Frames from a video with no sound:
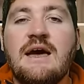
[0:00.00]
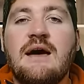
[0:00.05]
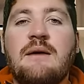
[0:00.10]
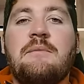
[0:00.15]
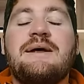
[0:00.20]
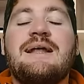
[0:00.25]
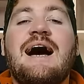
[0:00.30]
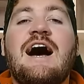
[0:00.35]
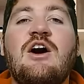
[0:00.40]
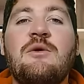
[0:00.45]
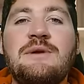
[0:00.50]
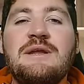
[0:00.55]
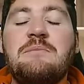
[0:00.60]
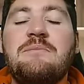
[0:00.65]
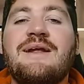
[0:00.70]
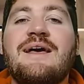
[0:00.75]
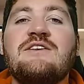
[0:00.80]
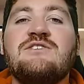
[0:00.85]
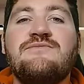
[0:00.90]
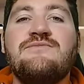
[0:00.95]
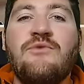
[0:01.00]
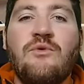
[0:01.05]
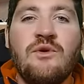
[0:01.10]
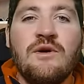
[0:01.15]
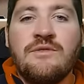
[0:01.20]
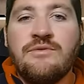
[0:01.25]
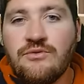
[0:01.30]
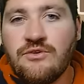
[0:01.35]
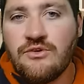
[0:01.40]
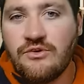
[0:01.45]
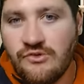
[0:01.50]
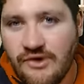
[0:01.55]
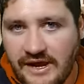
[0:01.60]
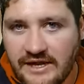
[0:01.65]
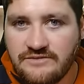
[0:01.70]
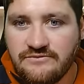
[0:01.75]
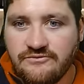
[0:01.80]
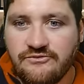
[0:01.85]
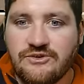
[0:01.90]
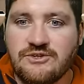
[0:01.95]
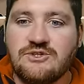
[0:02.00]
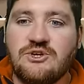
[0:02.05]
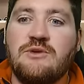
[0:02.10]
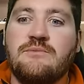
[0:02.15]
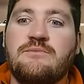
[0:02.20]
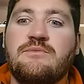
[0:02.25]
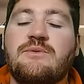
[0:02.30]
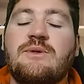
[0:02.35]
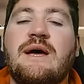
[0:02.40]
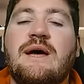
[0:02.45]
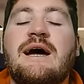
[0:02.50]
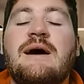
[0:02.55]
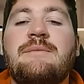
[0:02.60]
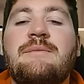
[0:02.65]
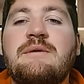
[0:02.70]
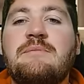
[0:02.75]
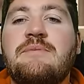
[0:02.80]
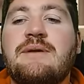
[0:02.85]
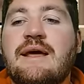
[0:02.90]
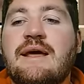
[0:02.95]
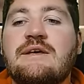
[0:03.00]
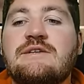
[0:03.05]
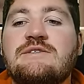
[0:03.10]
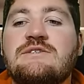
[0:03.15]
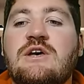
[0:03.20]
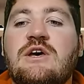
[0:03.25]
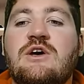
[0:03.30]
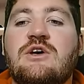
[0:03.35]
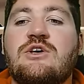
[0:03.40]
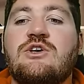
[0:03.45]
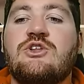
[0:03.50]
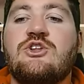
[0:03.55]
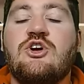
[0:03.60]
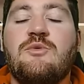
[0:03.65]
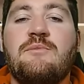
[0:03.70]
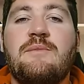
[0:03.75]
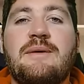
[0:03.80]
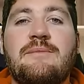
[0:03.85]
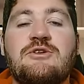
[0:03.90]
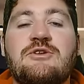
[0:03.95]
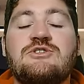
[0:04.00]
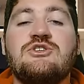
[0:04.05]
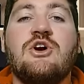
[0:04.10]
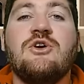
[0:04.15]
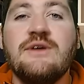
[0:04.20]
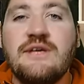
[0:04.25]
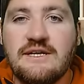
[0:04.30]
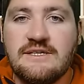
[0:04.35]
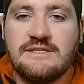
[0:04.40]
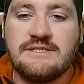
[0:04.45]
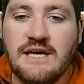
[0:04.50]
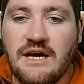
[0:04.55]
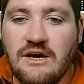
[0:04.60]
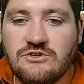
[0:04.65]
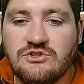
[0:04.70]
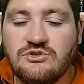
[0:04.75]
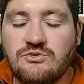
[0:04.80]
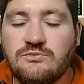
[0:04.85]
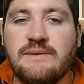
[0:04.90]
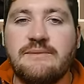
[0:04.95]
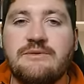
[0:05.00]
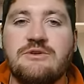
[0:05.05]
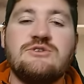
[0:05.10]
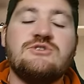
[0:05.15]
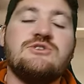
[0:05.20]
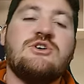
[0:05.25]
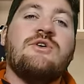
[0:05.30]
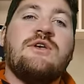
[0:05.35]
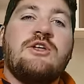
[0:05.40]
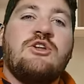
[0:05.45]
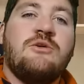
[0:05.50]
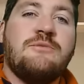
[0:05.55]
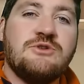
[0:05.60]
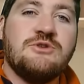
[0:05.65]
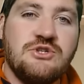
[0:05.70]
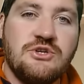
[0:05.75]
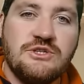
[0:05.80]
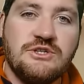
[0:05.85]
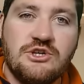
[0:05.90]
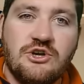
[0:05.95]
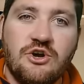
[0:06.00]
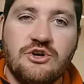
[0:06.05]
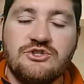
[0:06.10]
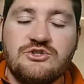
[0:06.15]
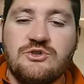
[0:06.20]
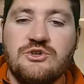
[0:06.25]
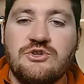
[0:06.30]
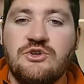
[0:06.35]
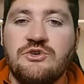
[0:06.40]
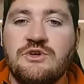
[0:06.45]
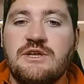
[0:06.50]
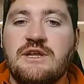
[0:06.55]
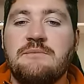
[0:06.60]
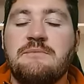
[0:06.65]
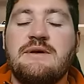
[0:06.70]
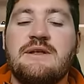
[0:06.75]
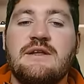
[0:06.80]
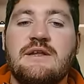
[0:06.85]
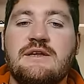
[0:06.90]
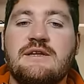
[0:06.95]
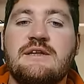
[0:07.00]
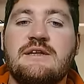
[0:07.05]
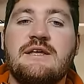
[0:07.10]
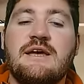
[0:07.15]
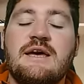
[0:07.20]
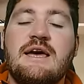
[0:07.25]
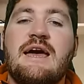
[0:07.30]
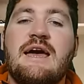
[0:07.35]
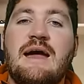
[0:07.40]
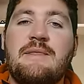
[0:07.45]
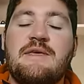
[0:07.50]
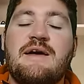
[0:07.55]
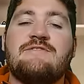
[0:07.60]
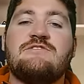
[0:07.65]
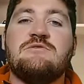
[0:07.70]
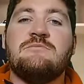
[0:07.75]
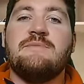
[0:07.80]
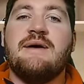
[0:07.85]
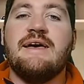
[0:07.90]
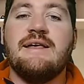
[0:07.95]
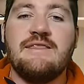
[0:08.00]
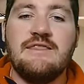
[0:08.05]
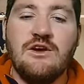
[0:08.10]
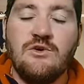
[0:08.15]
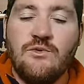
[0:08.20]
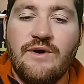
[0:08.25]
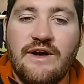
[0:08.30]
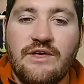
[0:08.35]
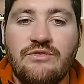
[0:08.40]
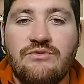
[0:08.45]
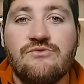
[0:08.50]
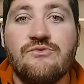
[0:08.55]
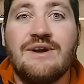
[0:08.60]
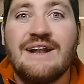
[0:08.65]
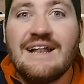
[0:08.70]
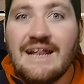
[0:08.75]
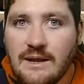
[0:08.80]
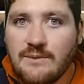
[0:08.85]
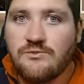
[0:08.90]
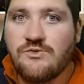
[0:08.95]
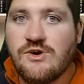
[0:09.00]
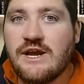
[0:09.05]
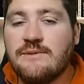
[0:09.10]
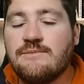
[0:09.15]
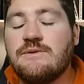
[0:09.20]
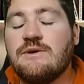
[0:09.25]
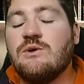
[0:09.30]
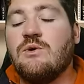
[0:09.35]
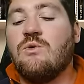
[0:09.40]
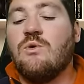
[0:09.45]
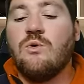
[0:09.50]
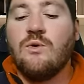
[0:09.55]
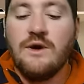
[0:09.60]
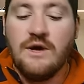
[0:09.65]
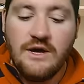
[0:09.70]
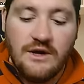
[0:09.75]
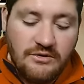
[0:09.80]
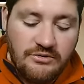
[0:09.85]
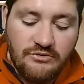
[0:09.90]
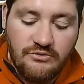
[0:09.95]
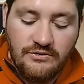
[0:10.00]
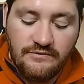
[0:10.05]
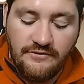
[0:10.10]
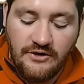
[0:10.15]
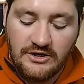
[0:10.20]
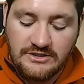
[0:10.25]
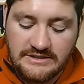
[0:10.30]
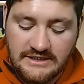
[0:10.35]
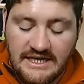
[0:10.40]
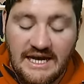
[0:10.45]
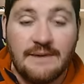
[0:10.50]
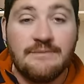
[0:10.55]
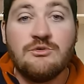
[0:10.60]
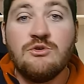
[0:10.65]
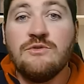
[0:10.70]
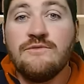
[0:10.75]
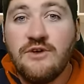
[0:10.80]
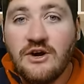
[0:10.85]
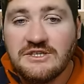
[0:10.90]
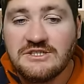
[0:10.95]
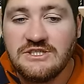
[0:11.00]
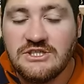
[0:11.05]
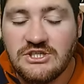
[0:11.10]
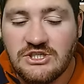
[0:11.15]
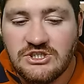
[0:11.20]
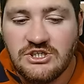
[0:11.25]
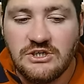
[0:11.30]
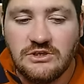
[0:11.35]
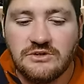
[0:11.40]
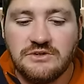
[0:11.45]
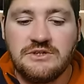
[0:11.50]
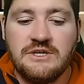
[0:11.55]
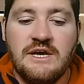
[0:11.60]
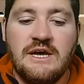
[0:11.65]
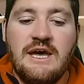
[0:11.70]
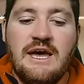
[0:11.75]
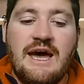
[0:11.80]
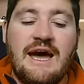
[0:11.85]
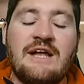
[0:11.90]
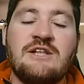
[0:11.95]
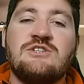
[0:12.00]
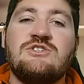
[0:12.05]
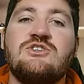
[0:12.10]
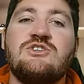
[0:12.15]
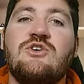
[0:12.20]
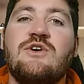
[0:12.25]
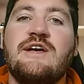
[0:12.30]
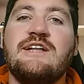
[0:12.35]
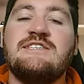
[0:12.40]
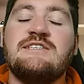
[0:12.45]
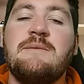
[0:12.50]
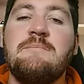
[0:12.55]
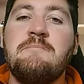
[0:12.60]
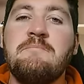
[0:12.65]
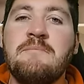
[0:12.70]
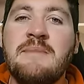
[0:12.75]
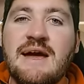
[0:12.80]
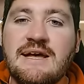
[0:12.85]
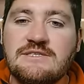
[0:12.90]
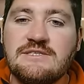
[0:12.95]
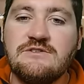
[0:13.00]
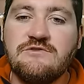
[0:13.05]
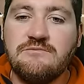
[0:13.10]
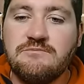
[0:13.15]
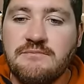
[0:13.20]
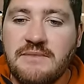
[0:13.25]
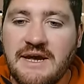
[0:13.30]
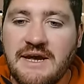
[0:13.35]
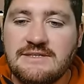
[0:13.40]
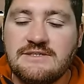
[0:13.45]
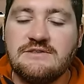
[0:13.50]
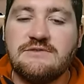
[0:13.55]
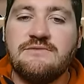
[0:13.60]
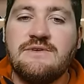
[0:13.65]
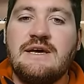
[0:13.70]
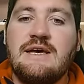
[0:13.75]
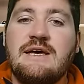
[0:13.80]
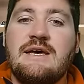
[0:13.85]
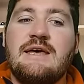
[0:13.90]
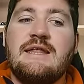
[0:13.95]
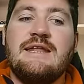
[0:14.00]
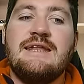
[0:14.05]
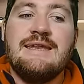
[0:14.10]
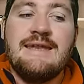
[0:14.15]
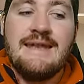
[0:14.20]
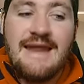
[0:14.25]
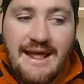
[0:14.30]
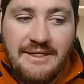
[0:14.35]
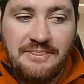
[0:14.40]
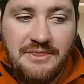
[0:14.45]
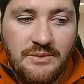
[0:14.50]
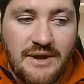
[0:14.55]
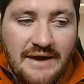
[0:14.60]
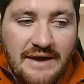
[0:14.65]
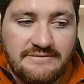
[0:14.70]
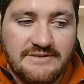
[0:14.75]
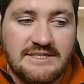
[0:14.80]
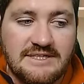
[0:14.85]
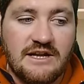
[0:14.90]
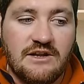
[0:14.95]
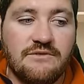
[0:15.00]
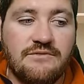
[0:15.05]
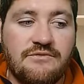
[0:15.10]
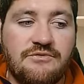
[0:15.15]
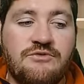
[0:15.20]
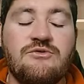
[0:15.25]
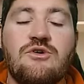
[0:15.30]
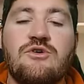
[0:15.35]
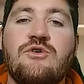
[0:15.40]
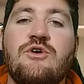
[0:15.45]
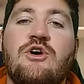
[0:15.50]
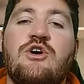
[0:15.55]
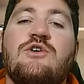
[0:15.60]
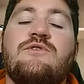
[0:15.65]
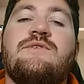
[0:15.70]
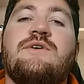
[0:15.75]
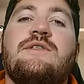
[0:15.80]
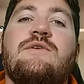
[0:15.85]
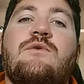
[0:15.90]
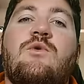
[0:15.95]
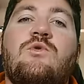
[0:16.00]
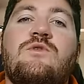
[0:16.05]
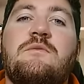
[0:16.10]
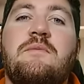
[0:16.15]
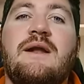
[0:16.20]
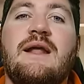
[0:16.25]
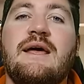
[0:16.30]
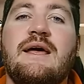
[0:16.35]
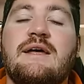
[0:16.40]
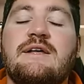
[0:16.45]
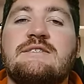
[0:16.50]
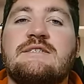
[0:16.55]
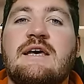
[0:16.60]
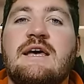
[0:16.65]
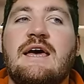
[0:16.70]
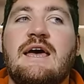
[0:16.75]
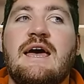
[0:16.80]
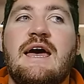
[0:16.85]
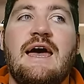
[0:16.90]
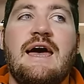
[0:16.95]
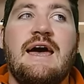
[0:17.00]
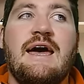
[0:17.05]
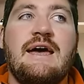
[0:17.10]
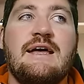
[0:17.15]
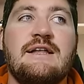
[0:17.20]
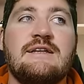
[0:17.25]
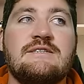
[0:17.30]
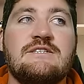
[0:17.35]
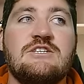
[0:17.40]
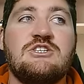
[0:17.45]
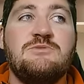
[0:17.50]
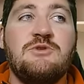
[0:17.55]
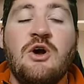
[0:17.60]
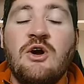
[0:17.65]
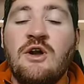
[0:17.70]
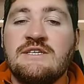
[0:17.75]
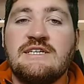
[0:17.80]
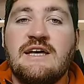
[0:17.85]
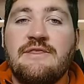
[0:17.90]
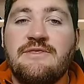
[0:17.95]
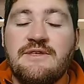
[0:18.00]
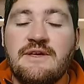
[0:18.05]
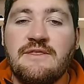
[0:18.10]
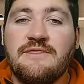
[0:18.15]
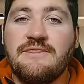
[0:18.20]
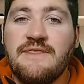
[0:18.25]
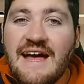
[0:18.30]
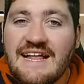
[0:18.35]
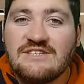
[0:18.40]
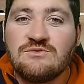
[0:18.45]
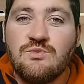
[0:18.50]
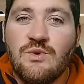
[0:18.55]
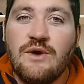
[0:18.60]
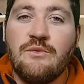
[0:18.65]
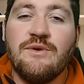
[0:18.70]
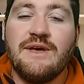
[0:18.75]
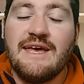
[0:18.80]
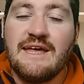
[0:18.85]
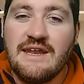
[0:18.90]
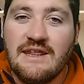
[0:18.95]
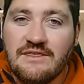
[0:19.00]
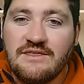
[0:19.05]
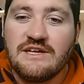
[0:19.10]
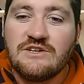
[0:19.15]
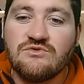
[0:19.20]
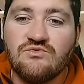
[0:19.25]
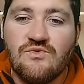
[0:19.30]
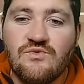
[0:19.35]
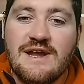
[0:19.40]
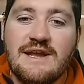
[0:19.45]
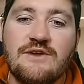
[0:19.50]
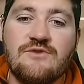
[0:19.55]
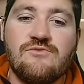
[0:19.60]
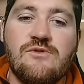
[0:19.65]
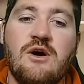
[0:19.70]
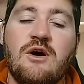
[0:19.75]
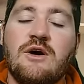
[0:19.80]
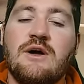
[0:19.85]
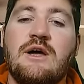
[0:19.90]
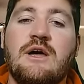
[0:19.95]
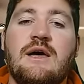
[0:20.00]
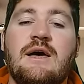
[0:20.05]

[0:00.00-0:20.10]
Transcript: But how many players are falling through the cracks, for example, and how many players you know, maybe don't get scouted or maybe don't get an opportunity to go to the union immediately and they have to make their way through club rugby or through the varsity cup, through the varsity shield. And so it's a massive, massive net that we have to kind of throw over all the players. And uh, to be honest, I think that's where we're getting things really wrong.